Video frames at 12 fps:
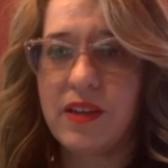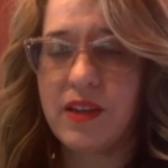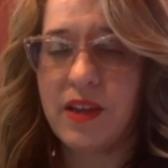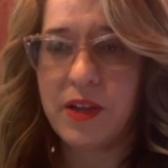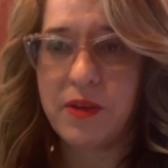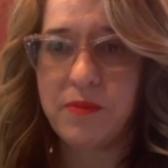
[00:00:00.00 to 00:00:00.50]

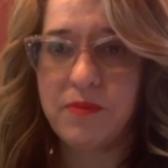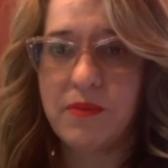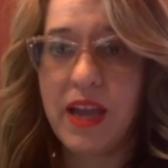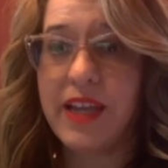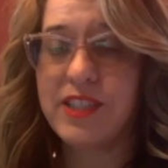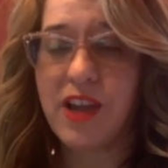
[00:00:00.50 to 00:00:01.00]
um,
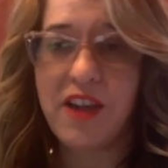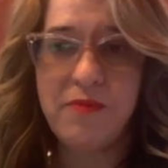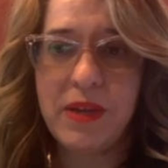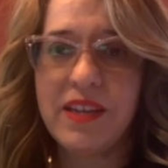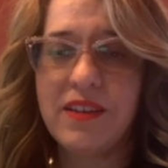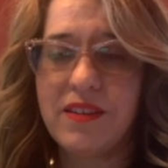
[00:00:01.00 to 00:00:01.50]
I've
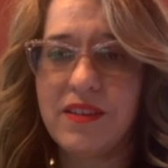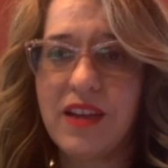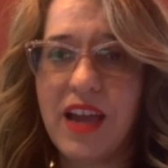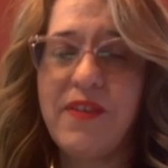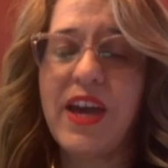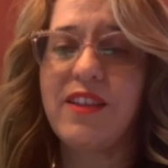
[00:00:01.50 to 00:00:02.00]
been, I
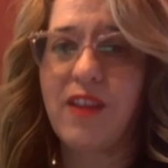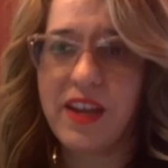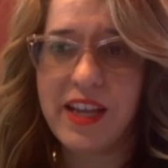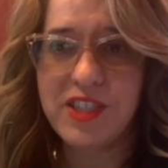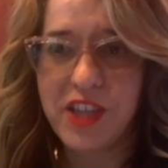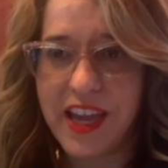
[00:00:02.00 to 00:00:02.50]
have had a lot of
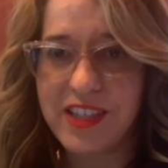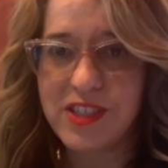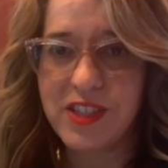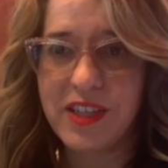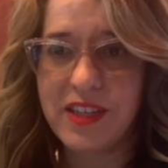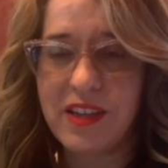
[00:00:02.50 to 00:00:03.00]
education.